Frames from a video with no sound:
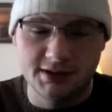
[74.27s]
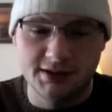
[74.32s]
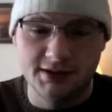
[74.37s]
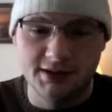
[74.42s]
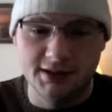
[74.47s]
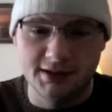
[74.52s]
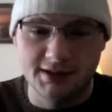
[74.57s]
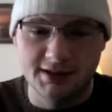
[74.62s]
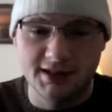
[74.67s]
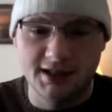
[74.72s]

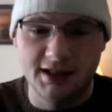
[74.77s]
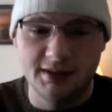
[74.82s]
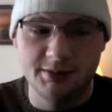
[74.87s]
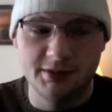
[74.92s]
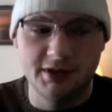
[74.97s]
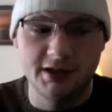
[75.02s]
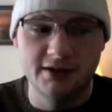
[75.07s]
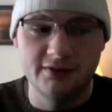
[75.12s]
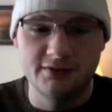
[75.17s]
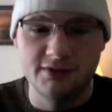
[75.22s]
On the top
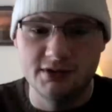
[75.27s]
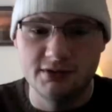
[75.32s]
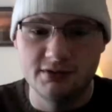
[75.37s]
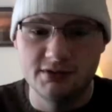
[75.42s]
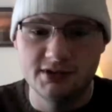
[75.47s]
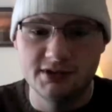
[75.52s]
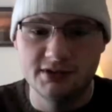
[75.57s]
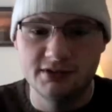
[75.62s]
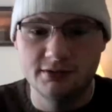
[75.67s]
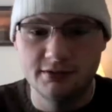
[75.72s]
you have
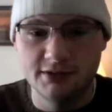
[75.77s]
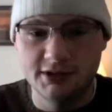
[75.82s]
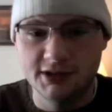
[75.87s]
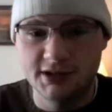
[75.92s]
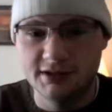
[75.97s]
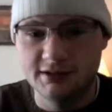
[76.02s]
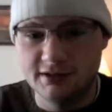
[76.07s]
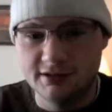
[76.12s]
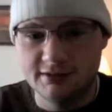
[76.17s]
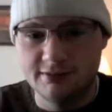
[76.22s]
yuzu, which
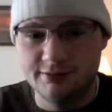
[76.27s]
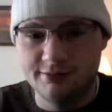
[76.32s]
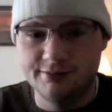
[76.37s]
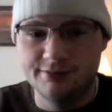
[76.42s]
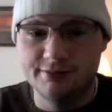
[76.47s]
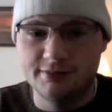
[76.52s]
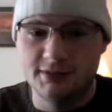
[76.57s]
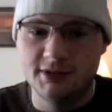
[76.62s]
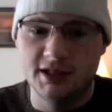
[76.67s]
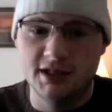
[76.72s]
is
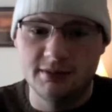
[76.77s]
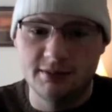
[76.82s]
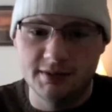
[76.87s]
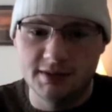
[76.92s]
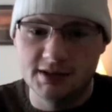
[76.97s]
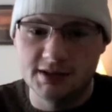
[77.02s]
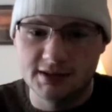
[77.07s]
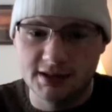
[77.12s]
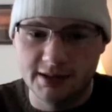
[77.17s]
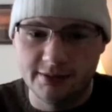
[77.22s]

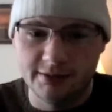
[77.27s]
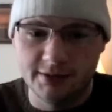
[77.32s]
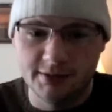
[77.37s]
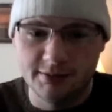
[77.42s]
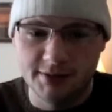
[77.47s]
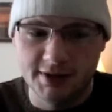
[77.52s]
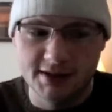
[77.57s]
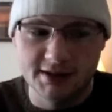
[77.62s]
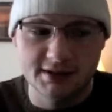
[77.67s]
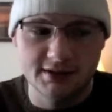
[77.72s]
Japanese lemon
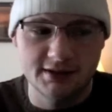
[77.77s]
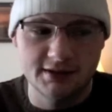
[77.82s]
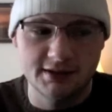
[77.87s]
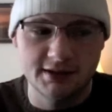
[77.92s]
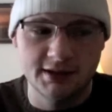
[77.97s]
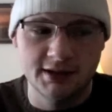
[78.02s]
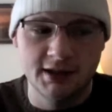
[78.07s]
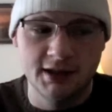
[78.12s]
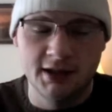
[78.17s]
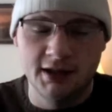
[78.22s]
basically,